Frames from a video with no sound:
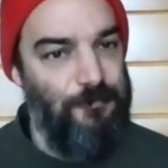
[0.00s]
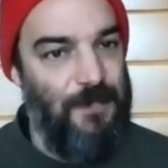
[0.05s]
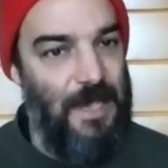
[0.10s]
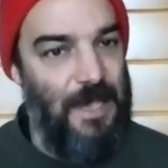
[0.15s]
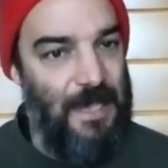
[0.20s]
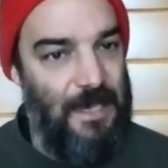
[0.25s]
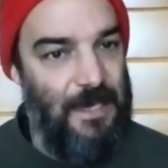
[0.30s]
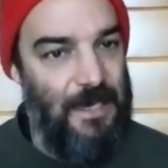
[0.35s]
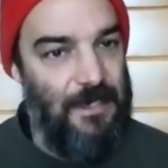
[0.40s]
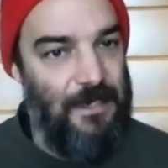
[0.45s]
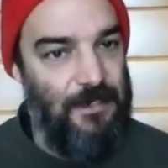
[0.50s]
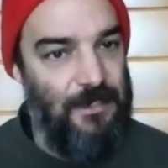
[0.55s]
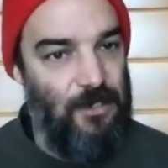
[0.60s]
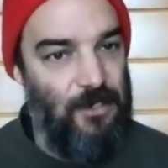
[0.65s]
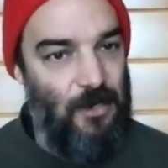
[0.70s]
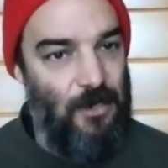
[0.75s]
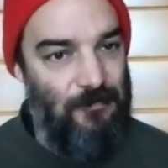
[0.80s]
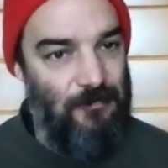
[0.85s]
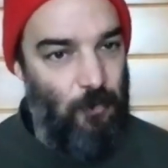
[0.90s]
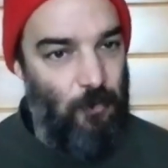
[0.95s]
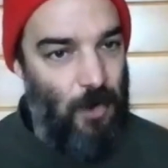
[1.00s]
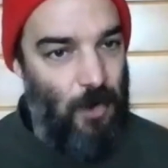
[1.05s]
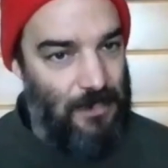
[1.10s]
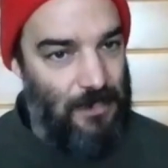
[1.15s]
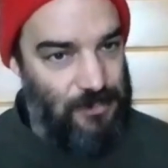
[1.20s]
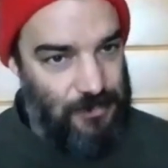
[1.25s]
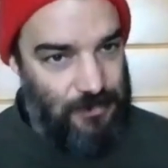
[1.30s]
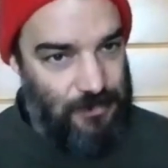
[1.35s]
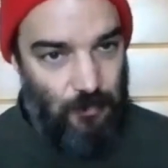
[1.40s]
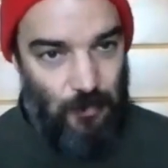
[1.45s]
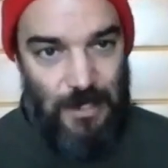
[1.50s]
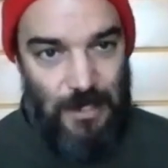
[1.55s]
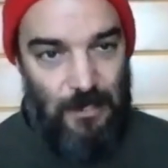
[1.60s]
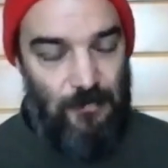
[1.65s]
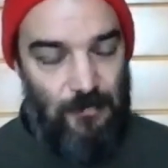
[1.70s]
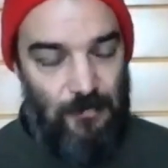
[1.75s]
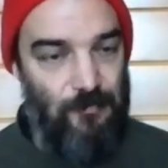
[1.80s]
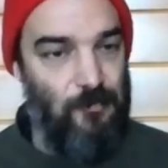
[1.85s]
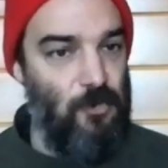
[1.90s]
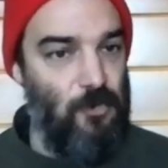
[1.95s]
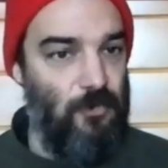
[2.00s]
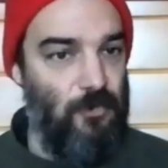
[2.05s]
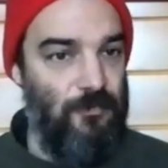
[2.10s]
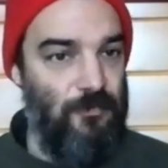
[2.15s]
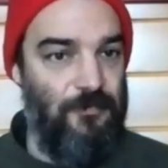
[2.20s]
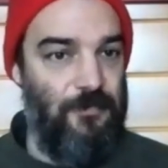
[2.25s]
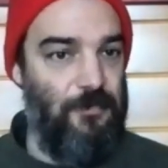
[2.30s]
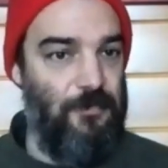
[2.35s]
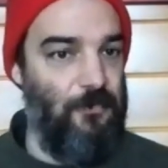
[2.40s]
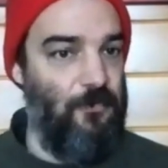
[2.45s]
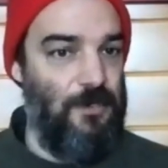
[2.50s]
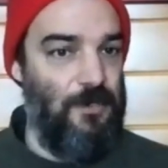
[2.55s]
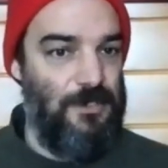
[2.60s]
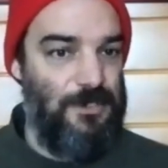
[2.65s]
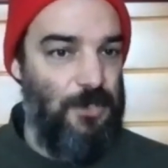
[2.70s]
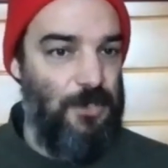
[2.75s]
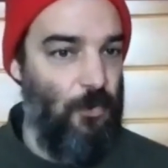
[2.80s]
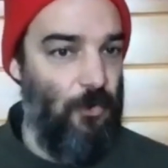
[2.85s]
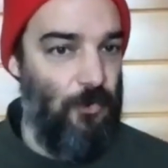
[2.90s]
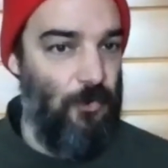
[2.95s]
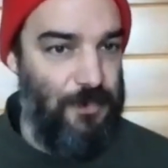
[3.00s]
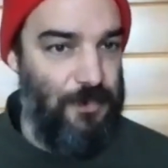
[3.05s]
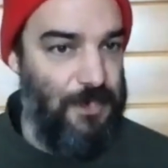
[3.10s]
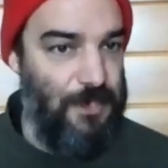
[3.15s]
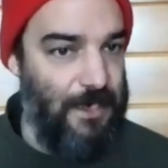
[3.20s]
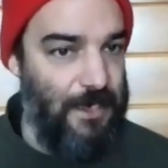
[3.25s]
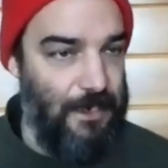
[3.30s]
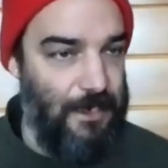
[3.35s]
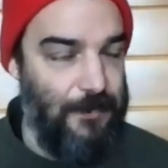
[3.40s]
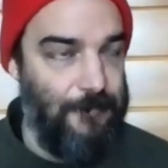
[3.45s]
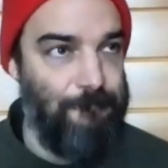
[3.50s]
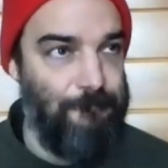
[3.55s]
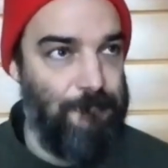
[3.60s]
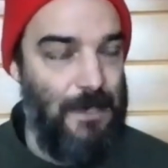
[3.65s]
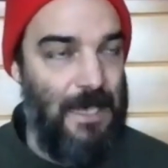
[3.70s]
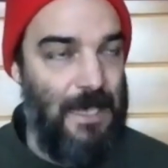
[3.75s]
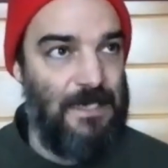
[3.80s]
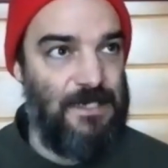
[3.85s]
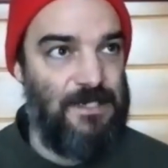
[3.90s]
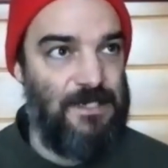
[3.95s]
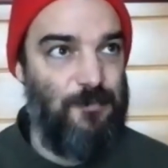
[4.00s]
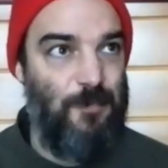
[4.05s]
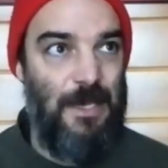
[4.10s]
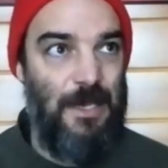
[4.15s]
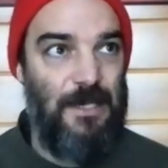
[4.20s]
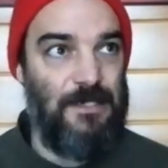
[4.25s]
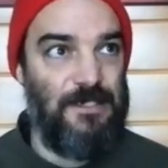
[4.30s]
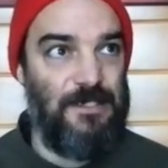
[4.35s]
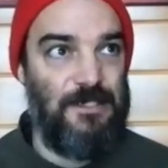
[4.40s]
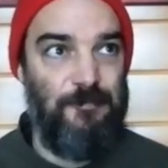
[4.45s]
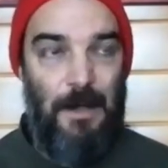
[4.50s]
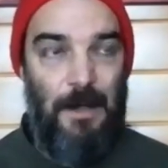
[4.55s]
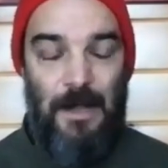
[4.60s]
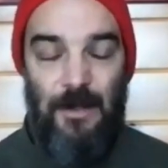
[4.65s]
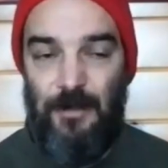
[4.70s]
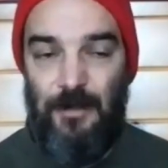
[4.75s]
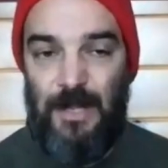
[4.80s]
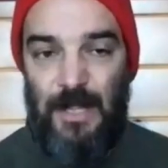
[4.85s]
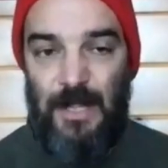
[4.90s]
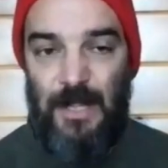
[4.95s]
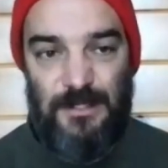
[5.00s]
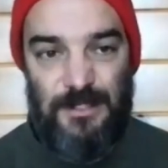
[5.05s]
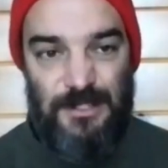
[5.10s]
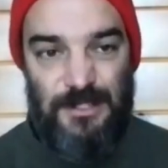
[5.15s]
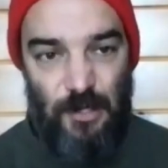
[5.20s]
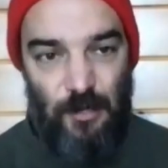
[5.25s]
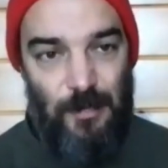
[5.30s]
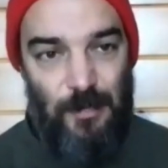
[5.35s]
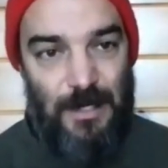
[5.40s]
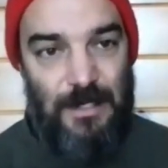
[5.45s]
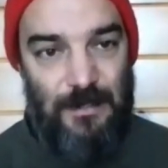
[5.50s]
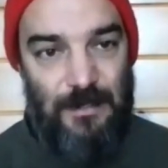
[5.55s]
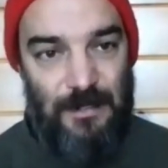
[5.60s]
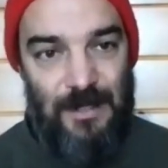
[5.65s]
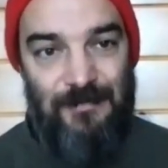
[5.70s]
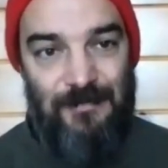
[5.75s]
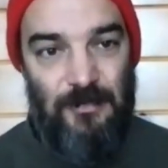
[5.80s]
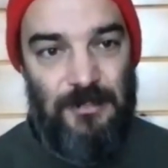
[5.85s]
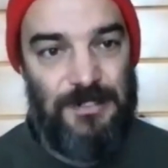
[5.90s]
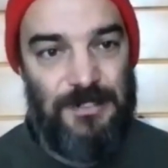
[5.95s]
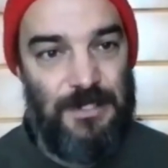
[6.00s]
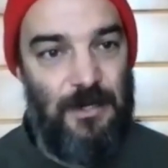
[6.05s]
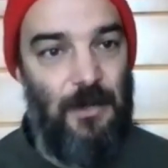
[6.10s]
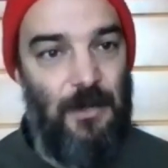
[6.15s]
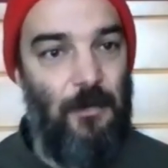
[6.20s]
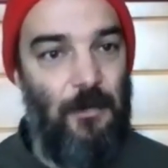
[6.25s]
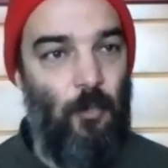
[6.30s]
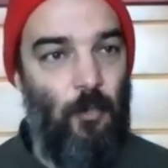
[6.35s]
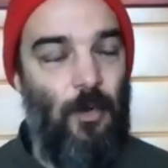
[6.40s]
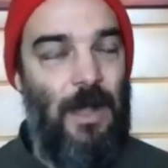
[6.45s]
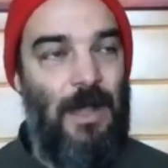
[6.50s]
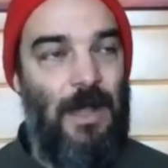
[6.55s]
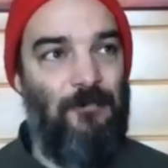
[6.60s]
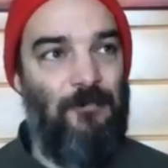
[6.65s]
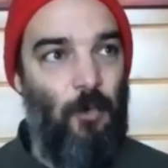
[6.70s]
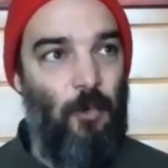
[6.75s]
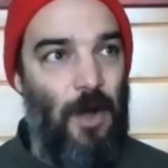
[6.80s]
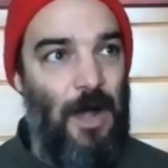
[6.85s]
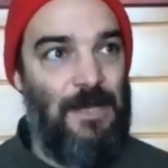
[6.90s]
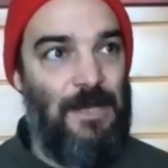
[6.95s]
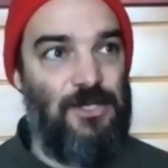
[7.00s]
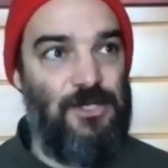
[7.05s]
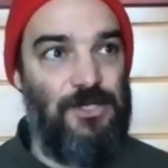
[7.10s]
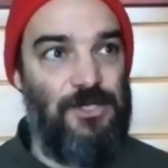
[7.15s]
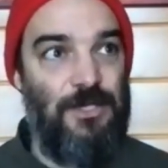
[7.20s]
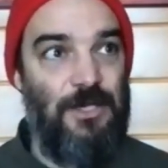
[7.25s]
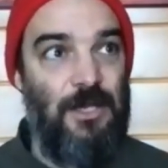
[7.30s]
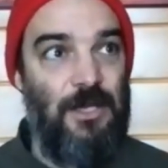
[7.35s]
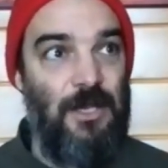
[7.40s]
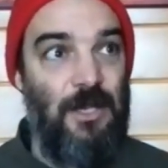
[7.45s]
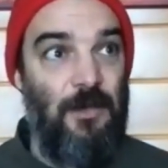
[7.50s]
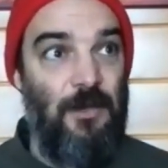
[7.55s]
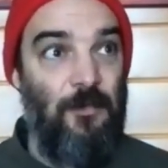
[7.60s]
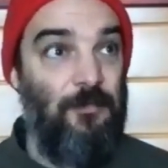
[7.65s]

And, I've watched the way you've moved through this whole thing, and it's been inspiring on so many levels. And I've watched,